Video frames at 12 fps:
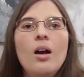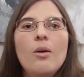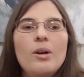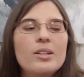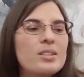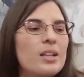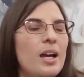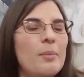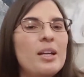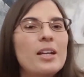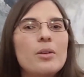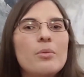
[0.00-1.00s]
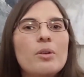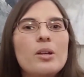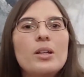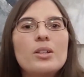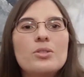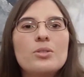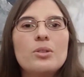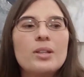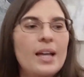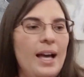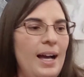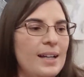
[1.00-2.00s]
Which, I mean, it really
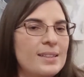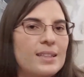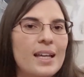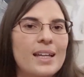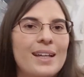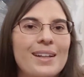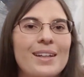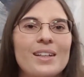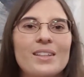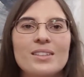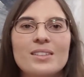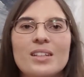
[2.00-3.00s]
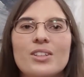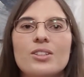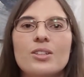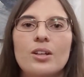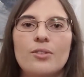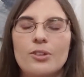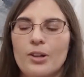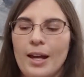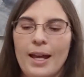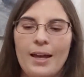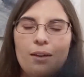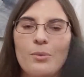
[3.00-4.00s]
truly acts like an extension of your
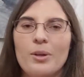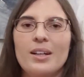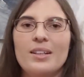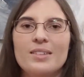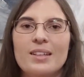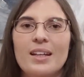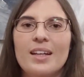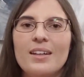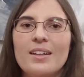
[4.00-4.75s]
hand. Whereas like,